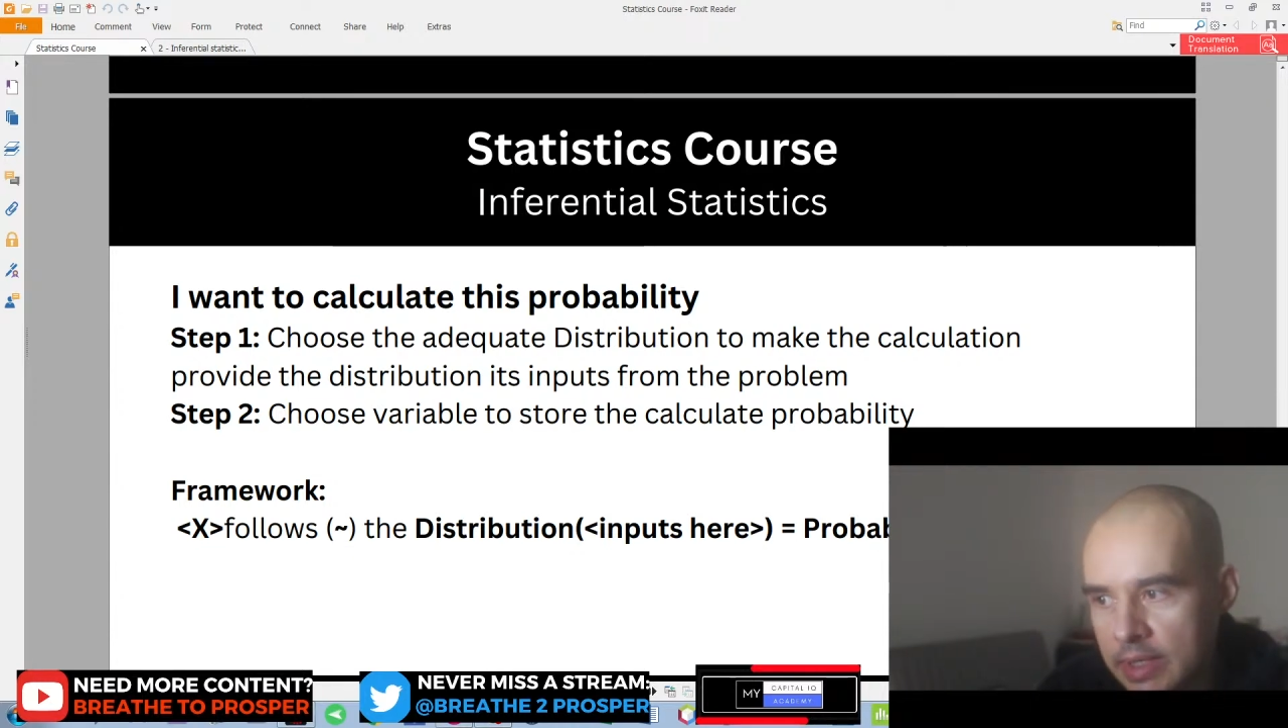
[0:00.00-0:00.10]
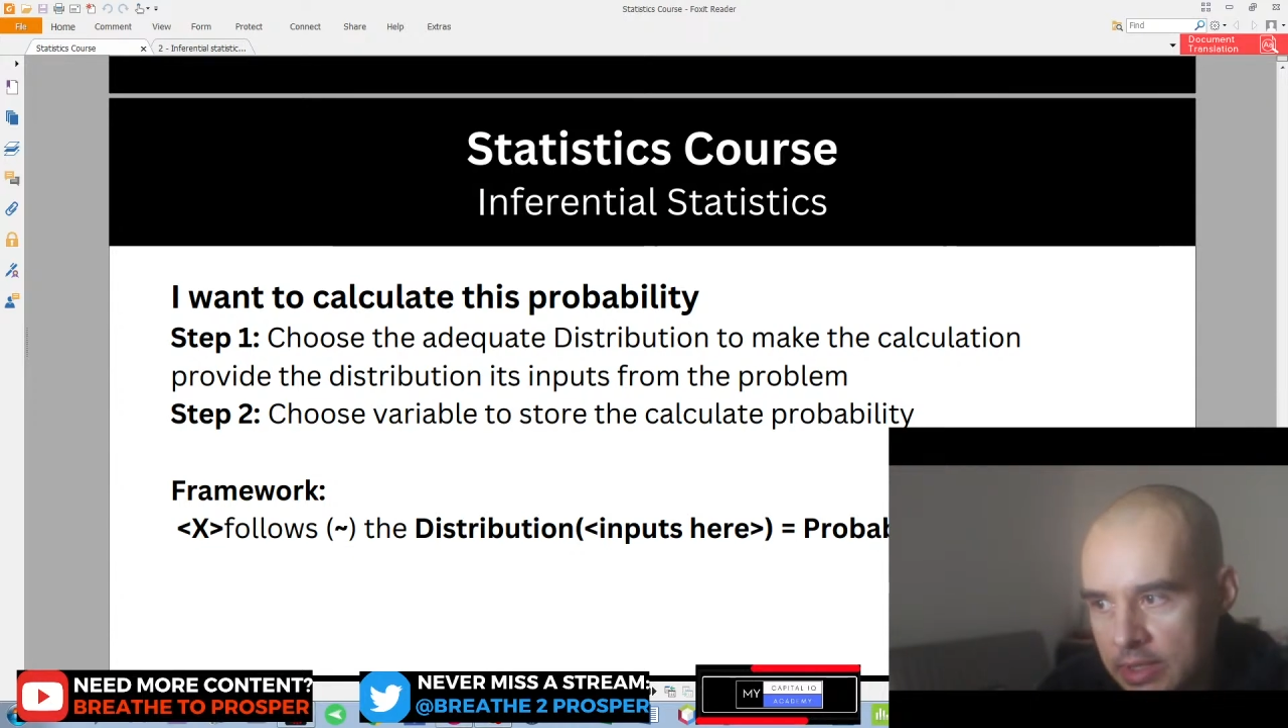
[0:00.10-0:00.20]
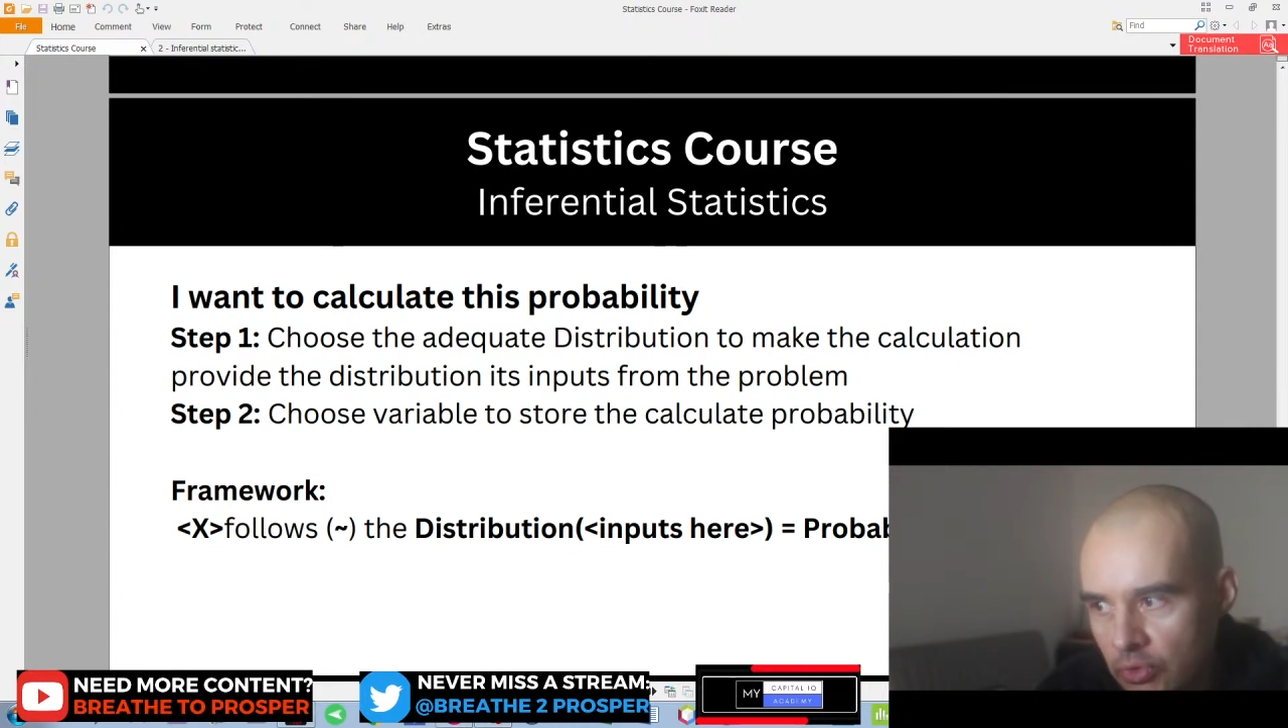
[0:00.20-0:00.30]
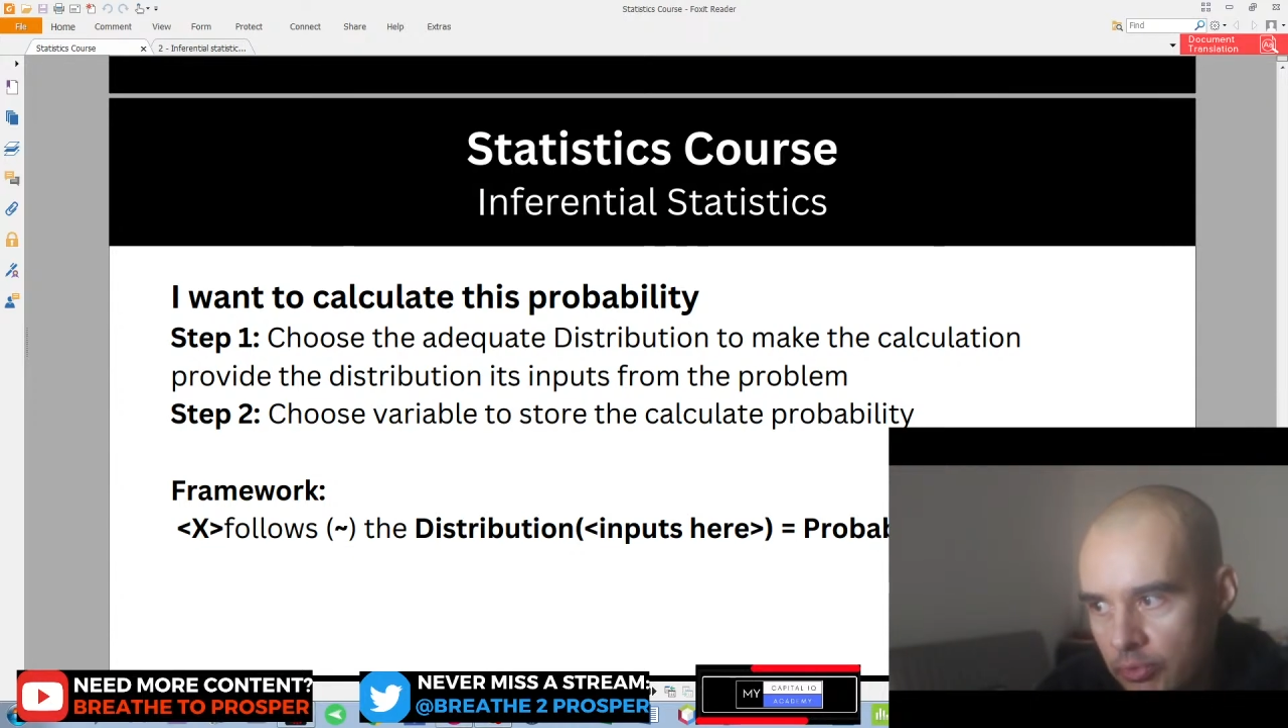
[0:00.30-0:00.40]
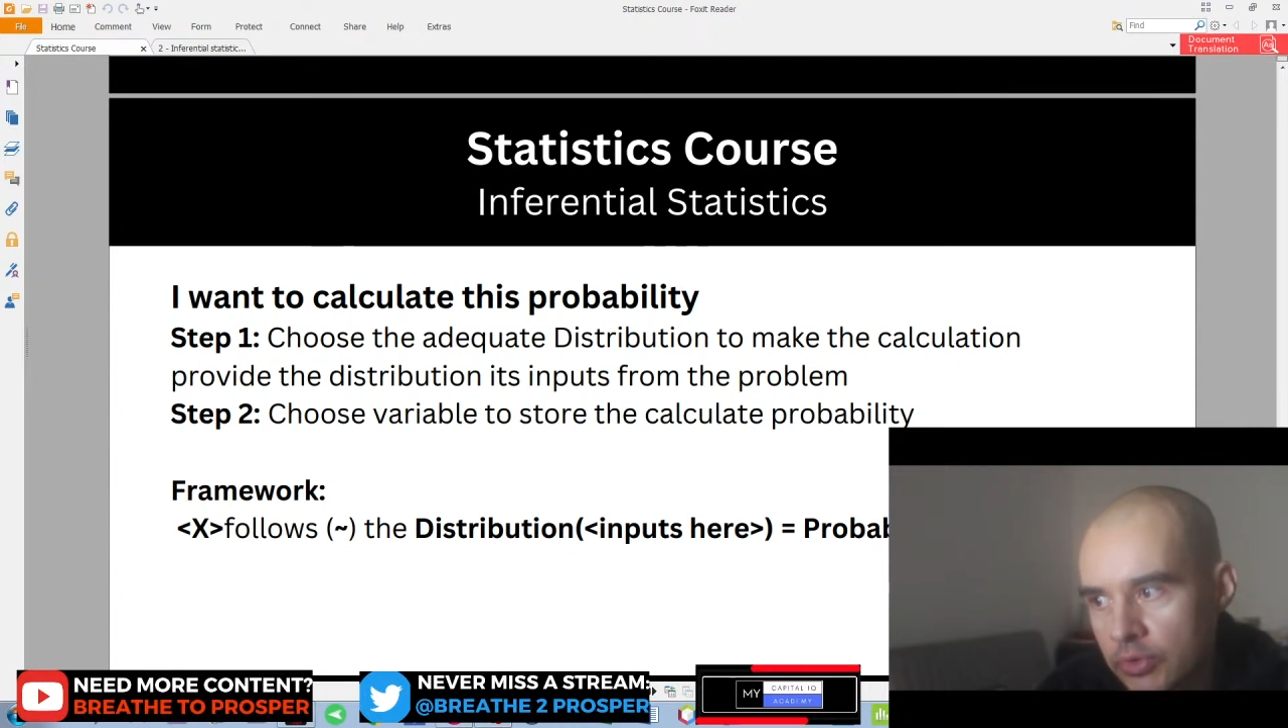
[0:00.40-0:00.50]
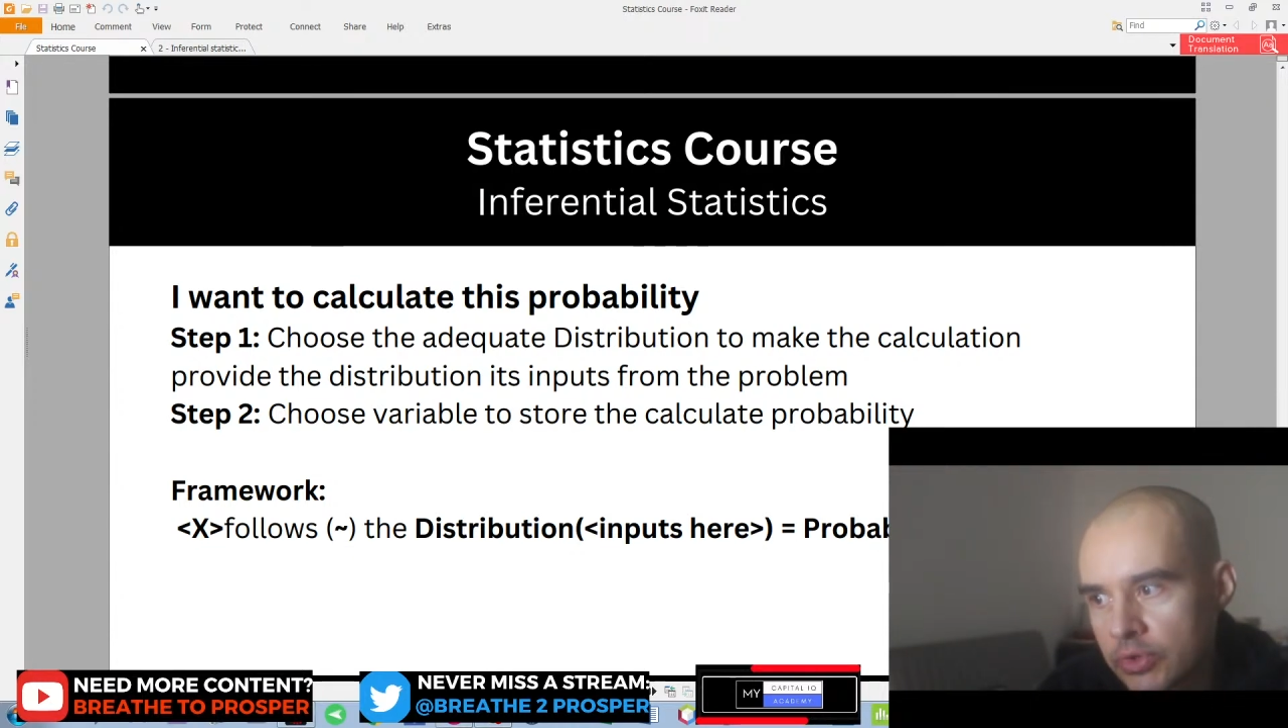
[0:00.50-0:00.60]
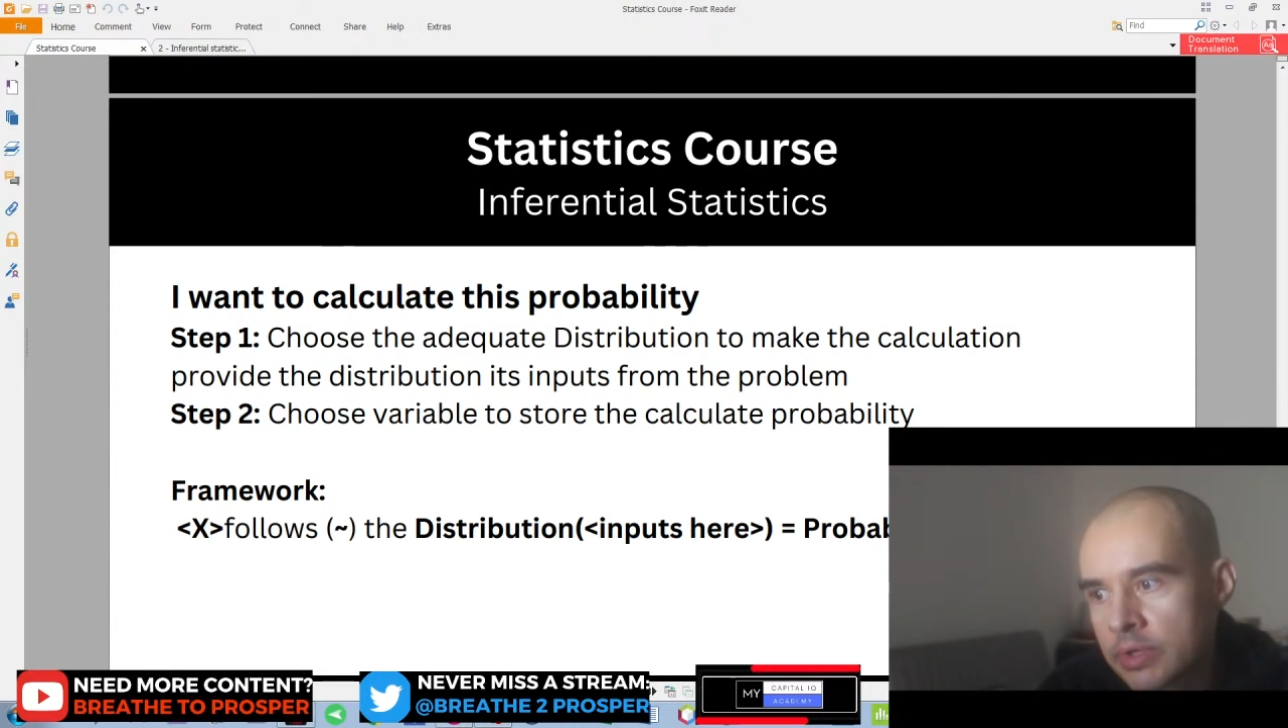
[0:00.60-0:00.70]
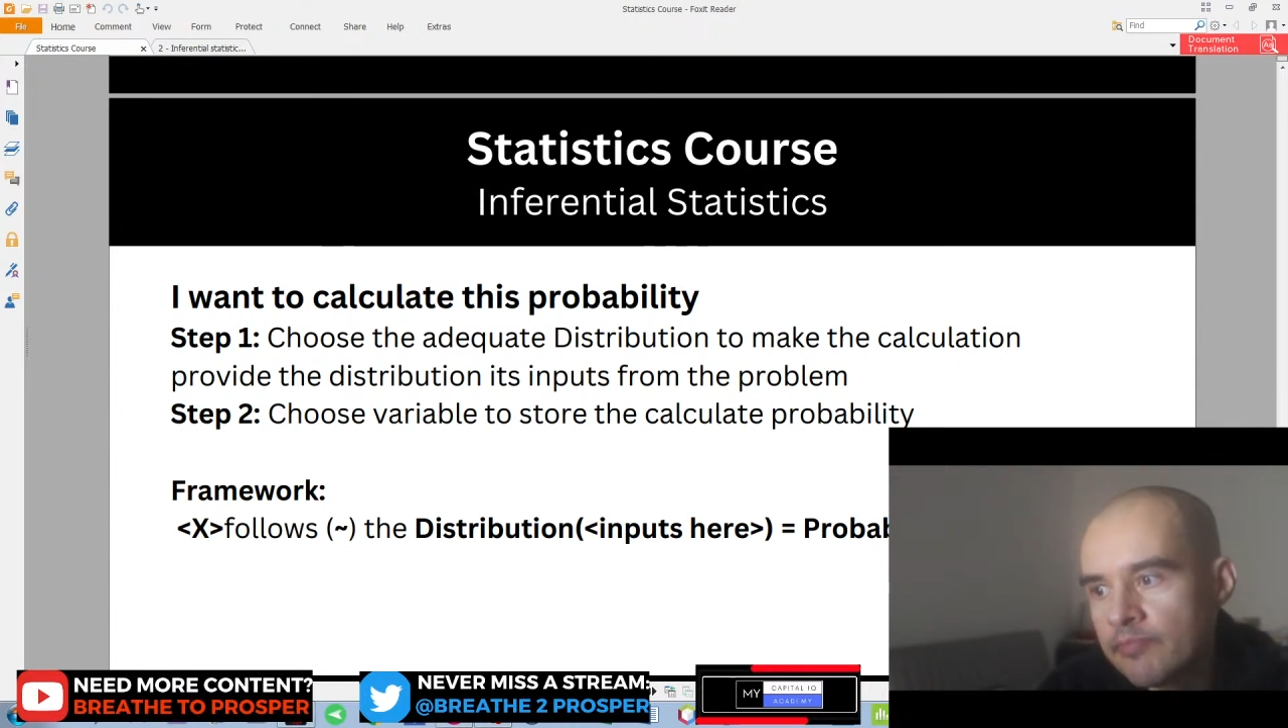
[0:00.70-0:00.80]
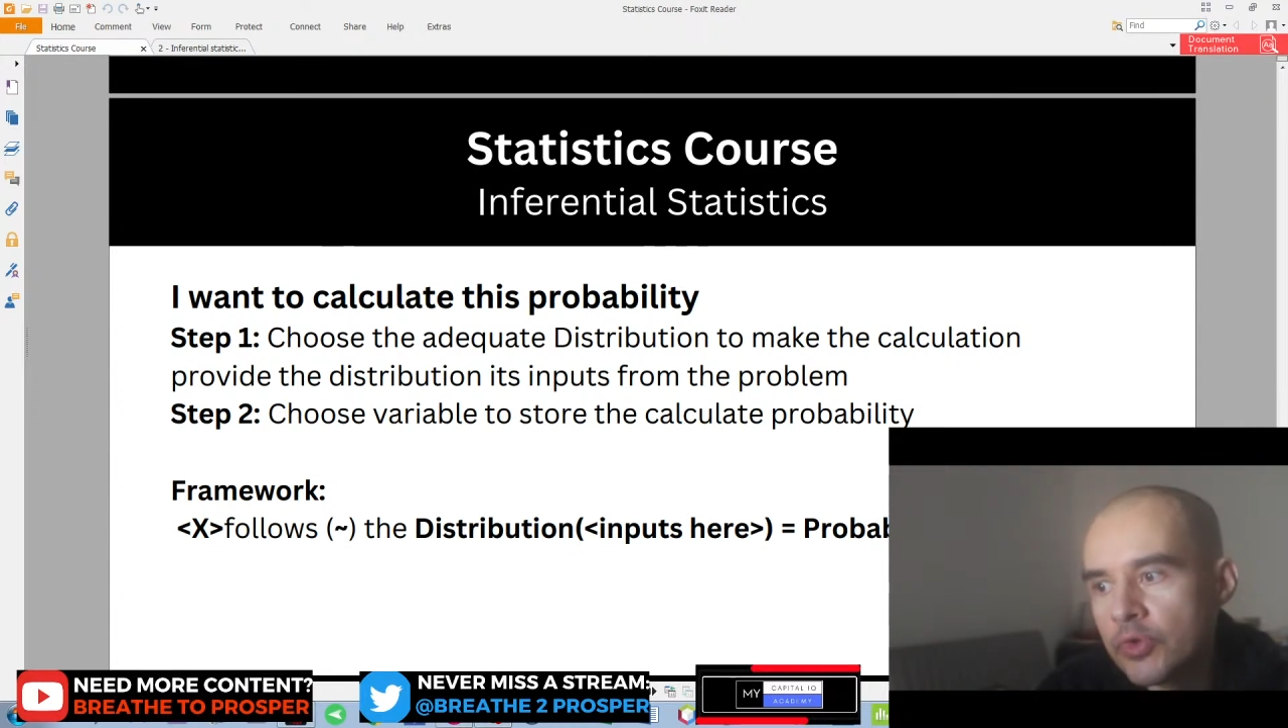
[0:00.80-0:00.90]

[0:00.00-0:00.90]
distribution,